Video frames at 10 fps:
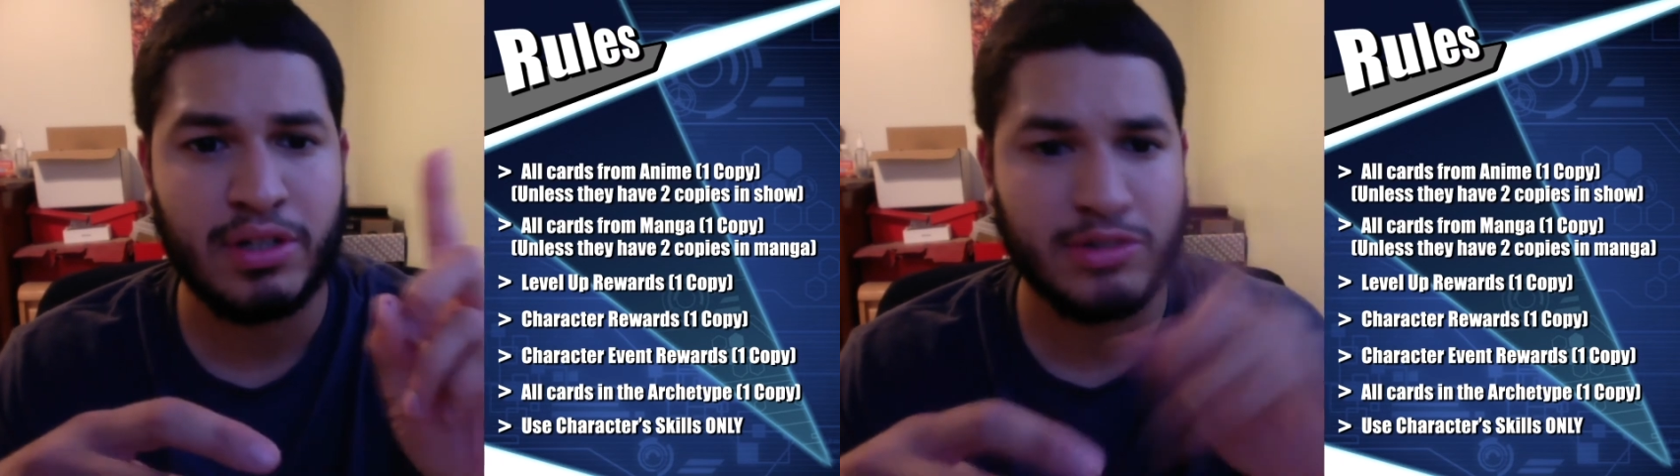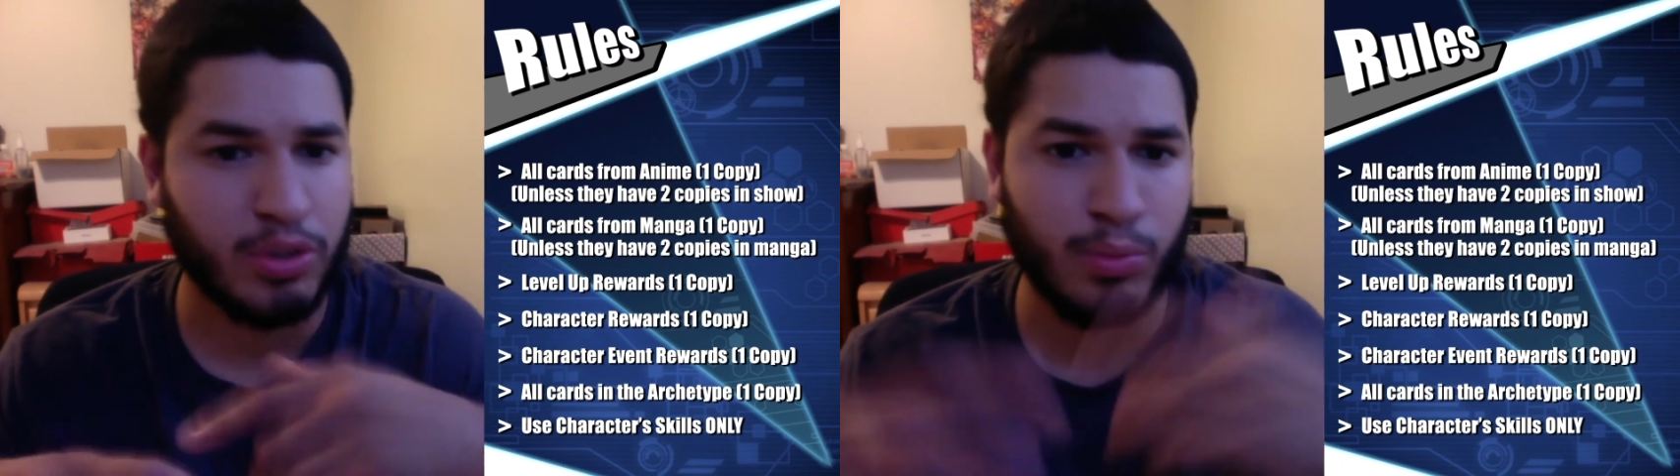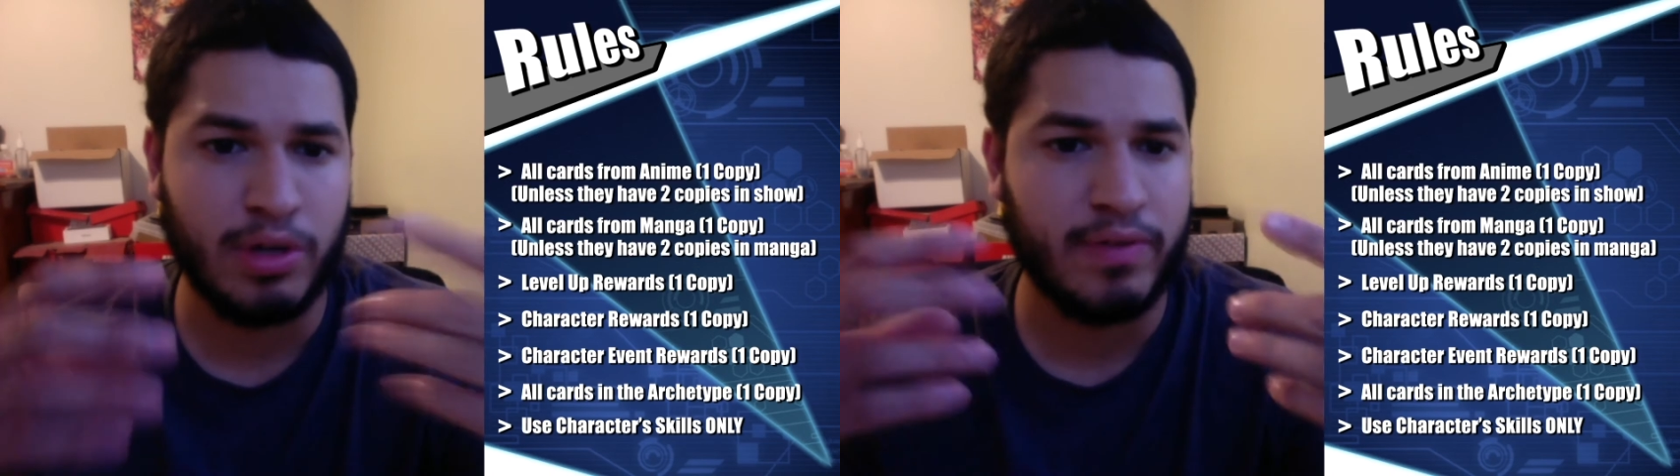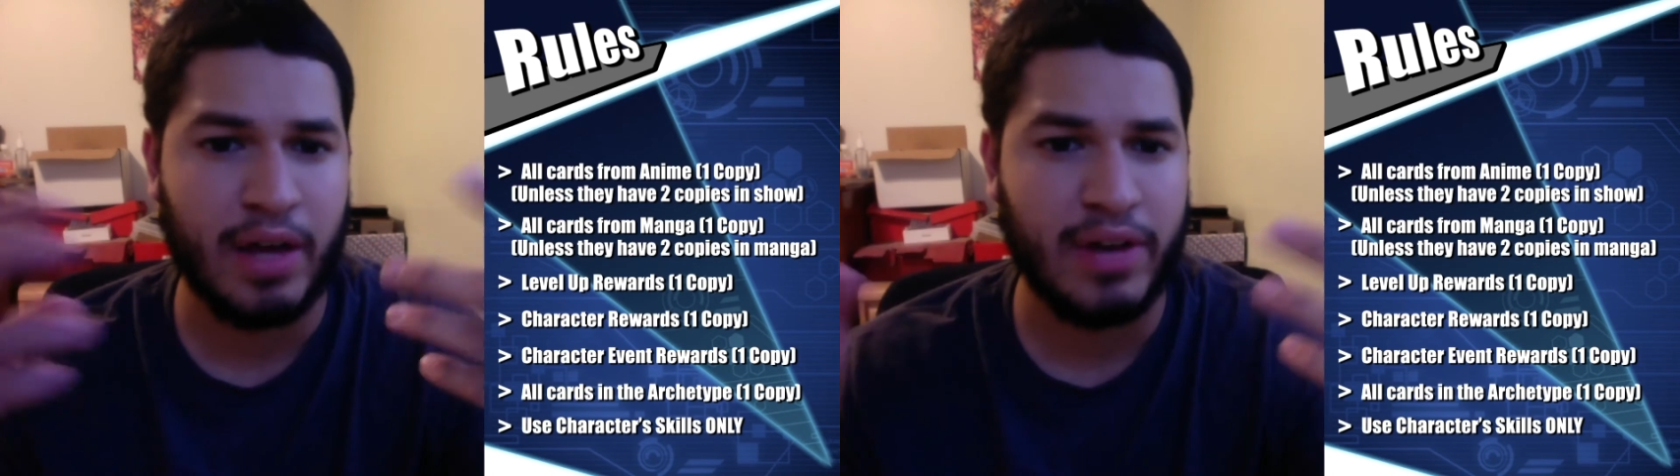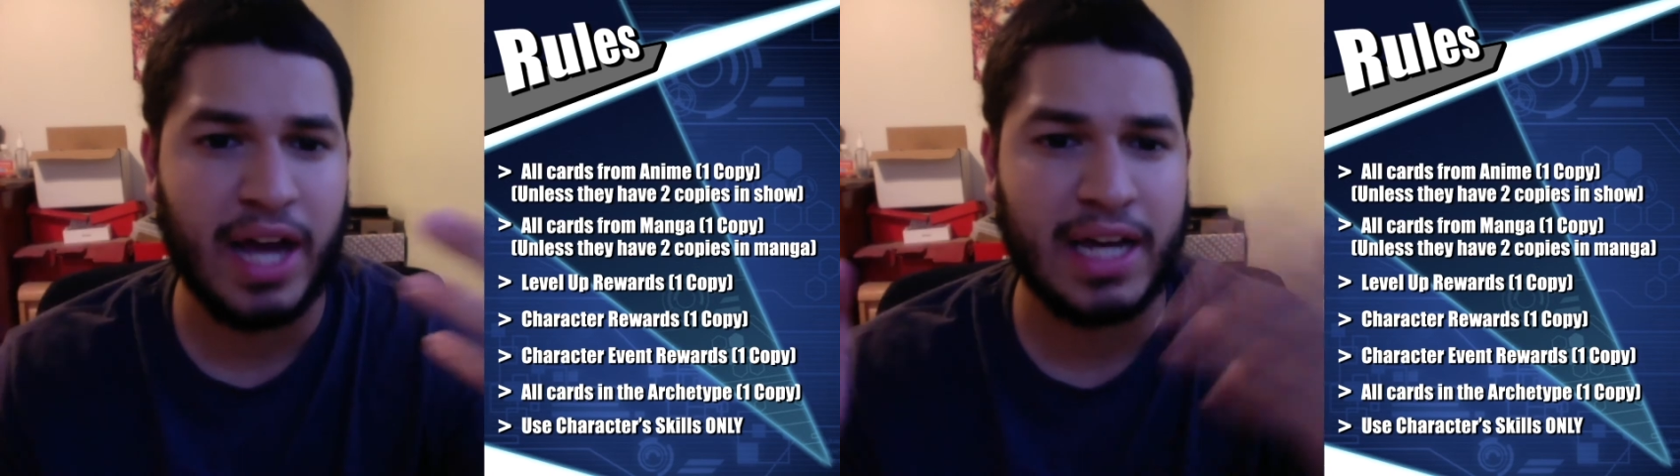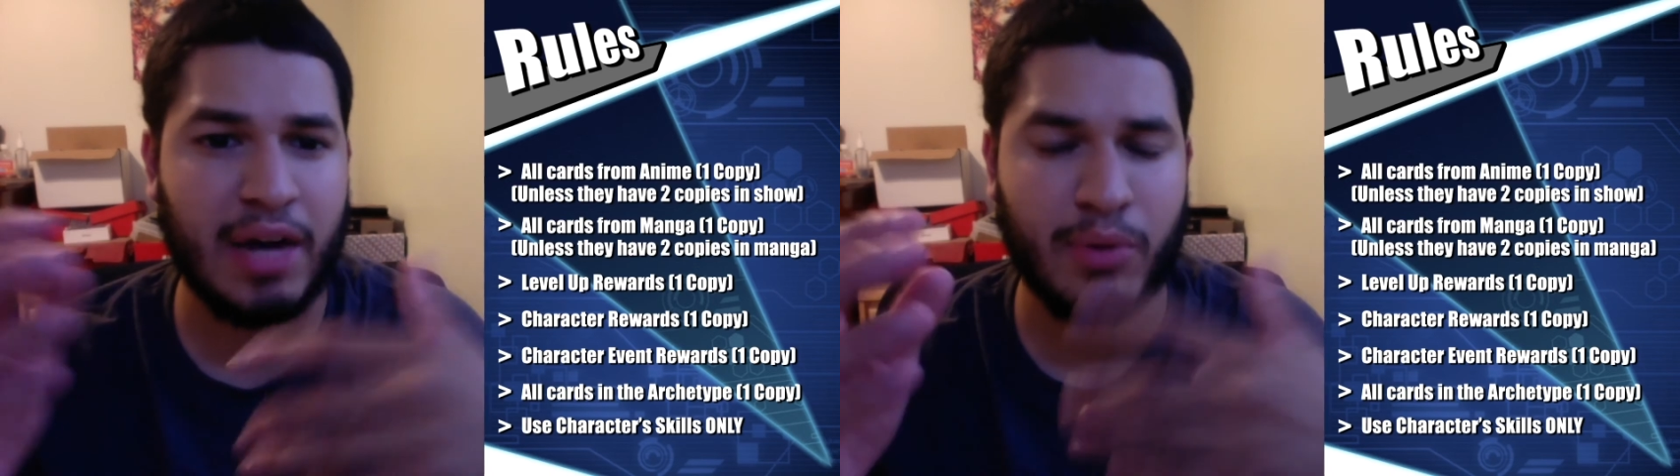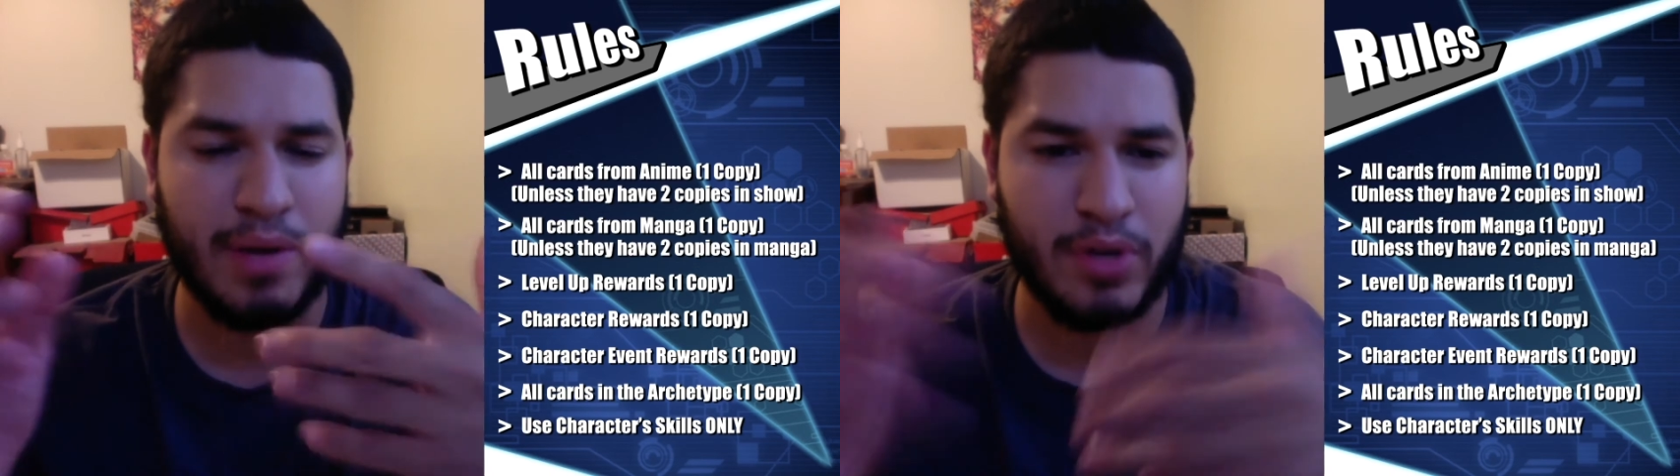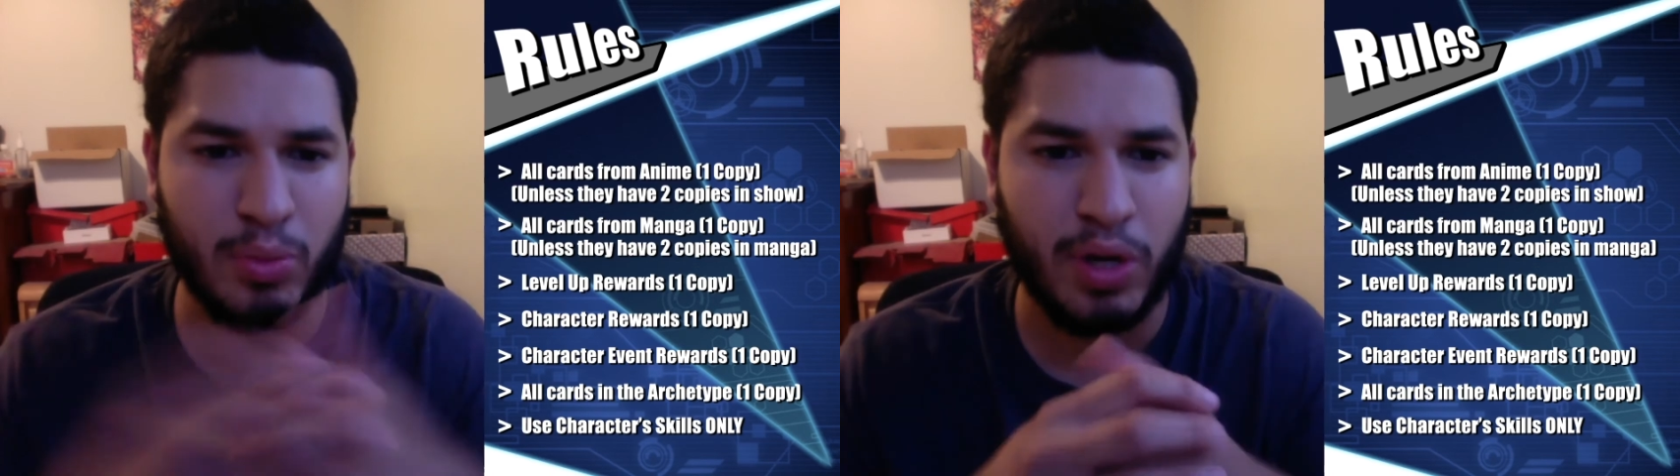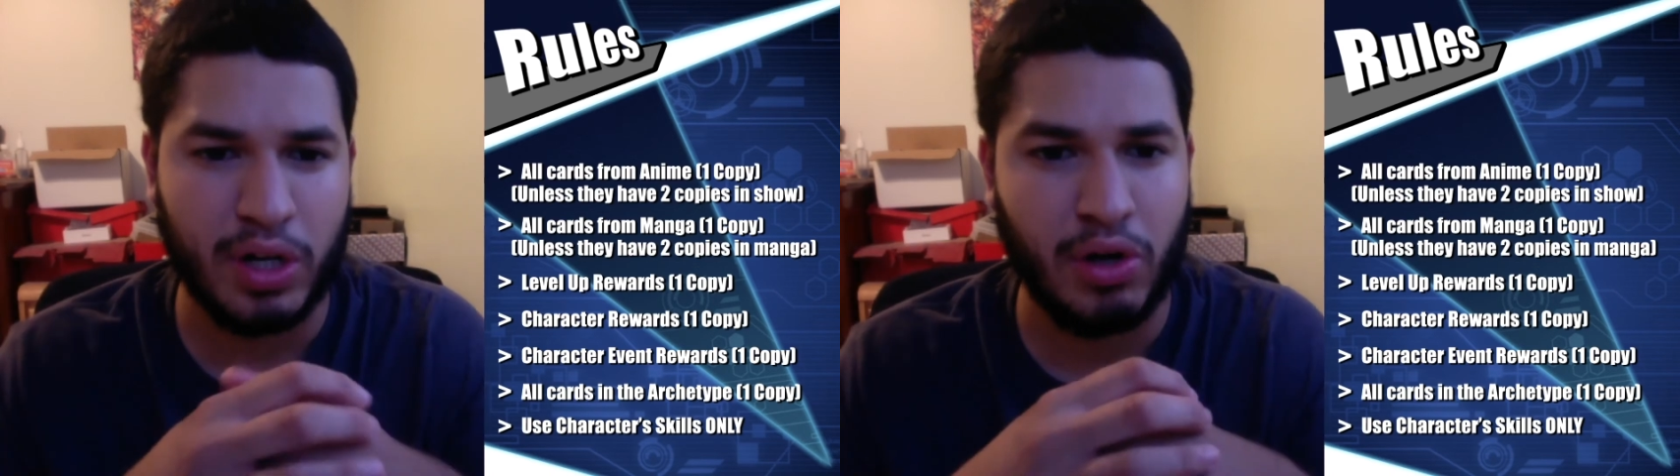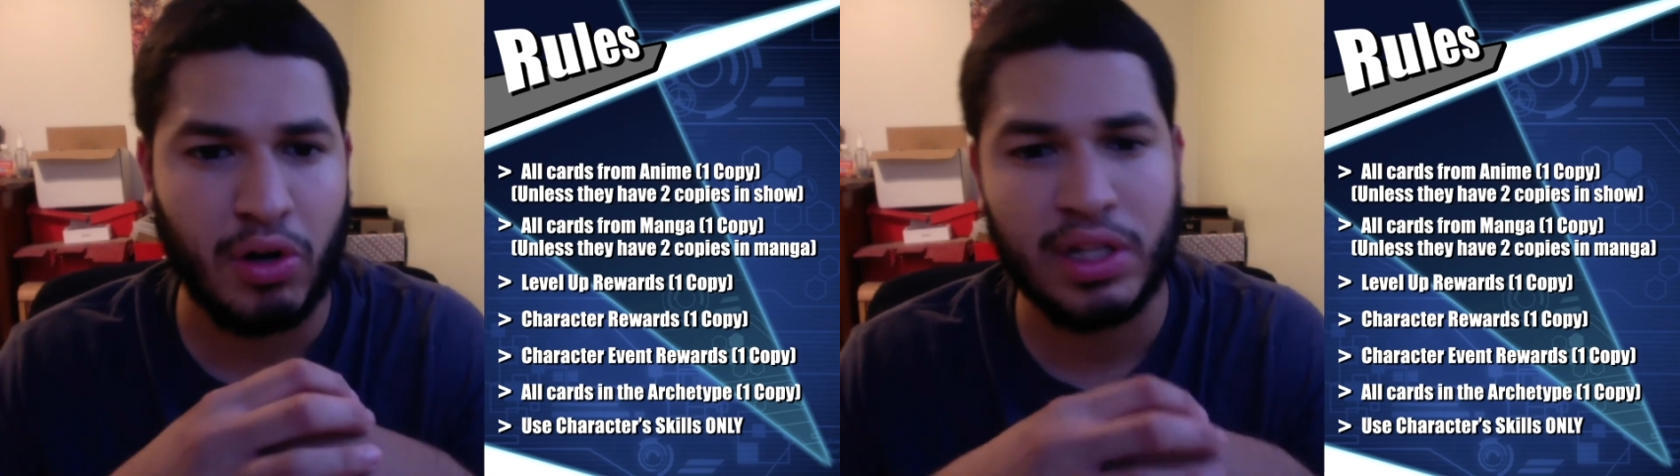so 1 round knockout, whatever you want
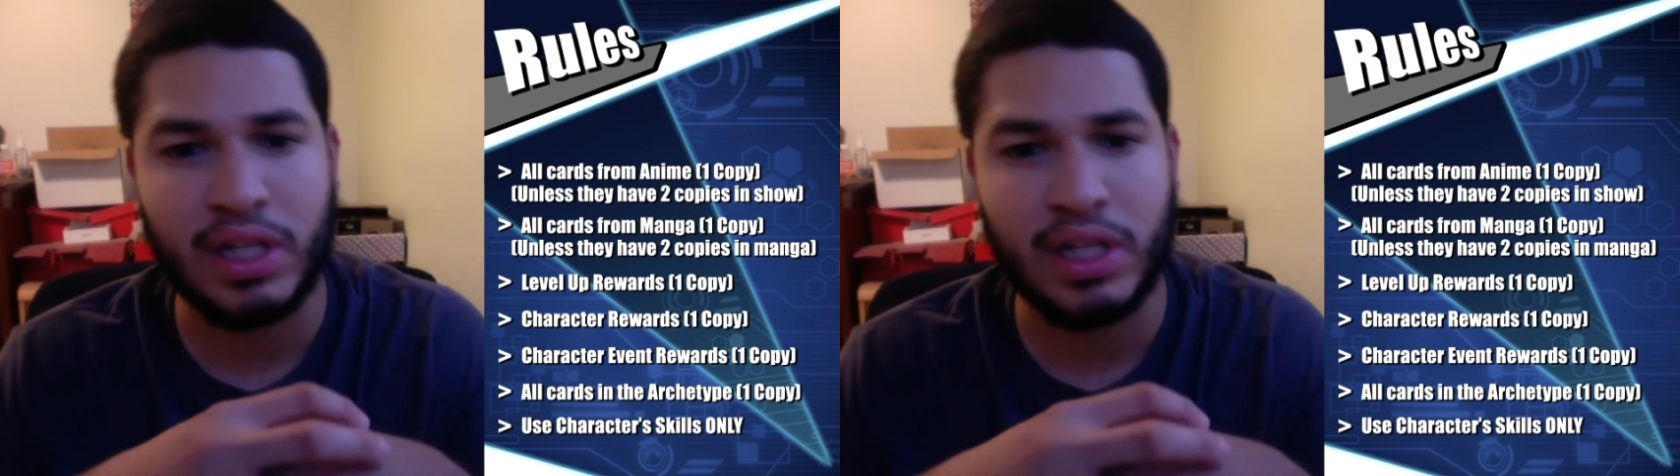to call it.